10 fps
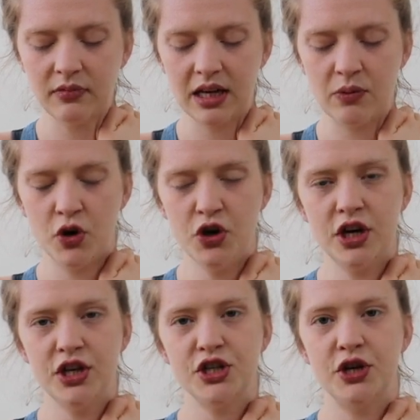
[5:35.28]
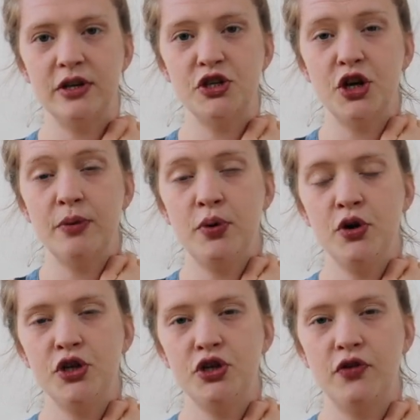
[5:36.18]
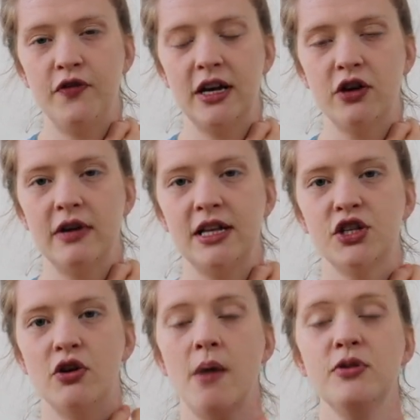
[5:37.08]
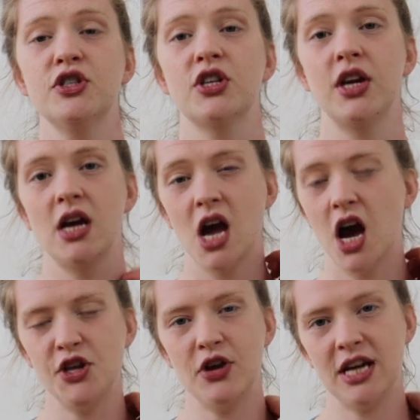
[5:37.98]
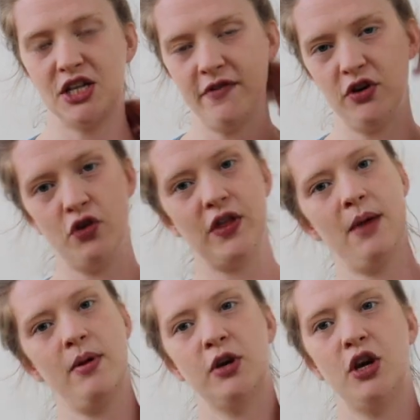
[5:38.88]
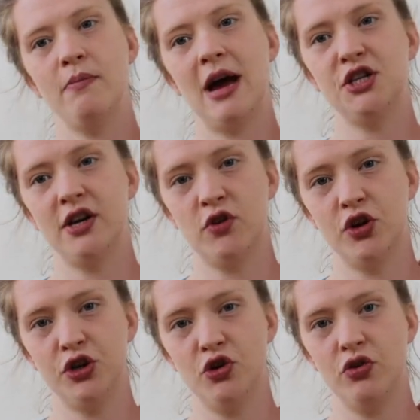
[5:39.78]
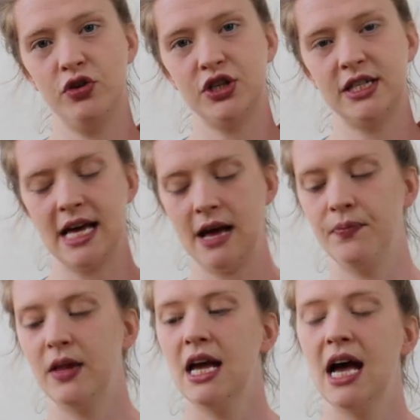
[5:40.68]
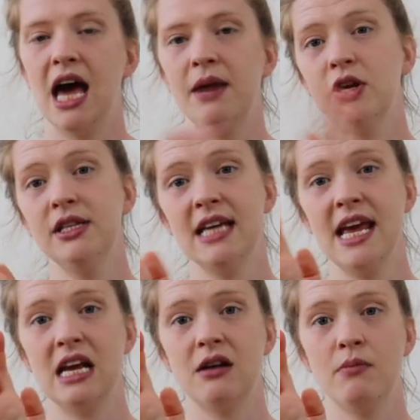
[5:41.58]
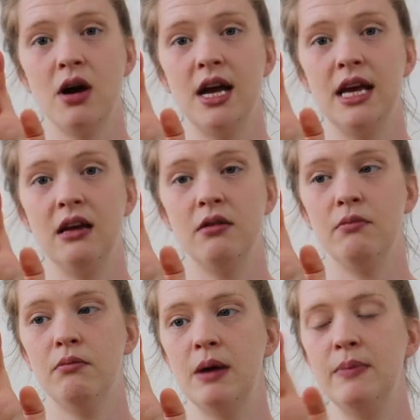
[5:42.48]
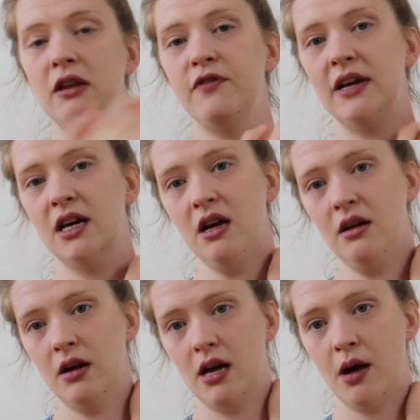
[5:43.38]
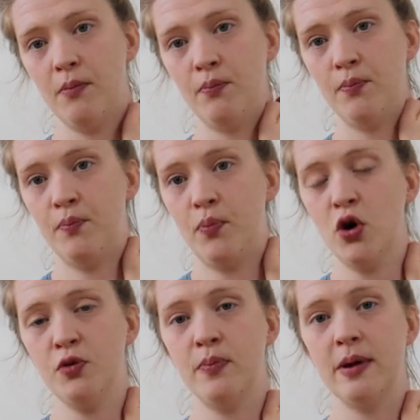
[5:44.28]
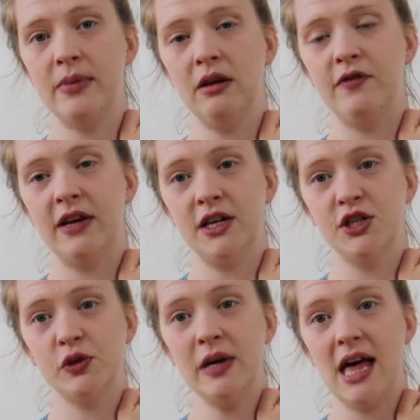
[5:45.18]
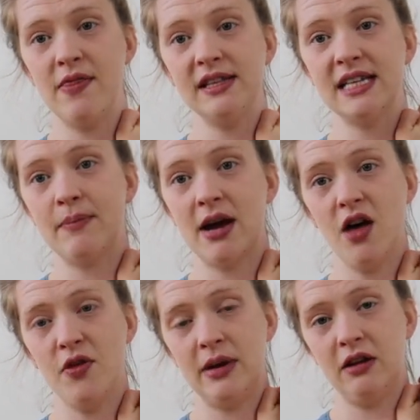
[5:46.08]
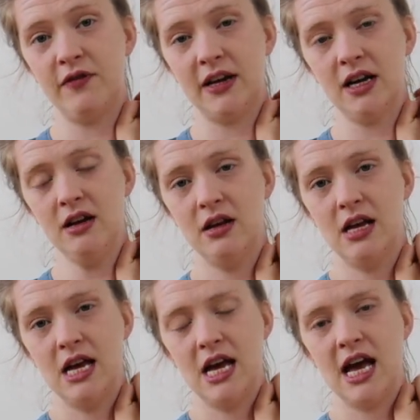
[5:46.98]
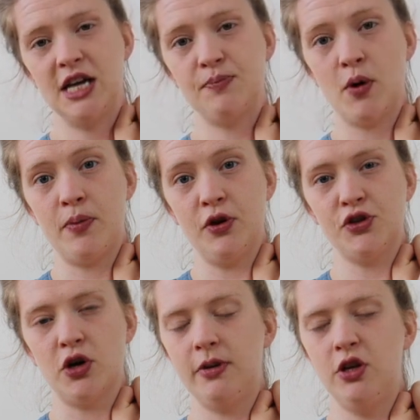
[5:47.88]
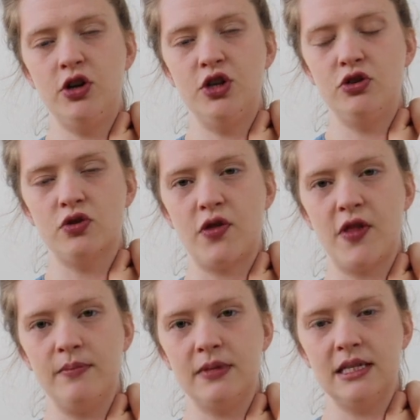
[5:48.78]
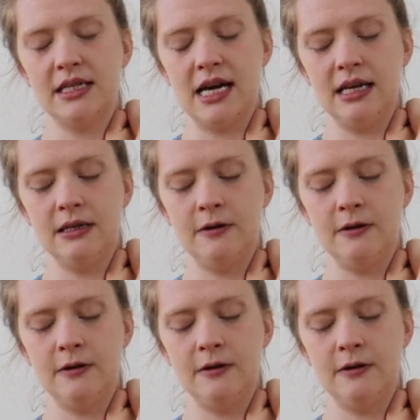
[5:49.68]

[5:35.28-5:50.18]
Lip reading: And what you're going to do is you're going to push your finger in. So I'm just going to, I don't actually have a knot there, but I'm going to imagine I've got a knot just there. And I'm going to take my middle finger, pop my middle finger into it, and then take my other middle finger and just pop it on top. And you could use your thumbs instead.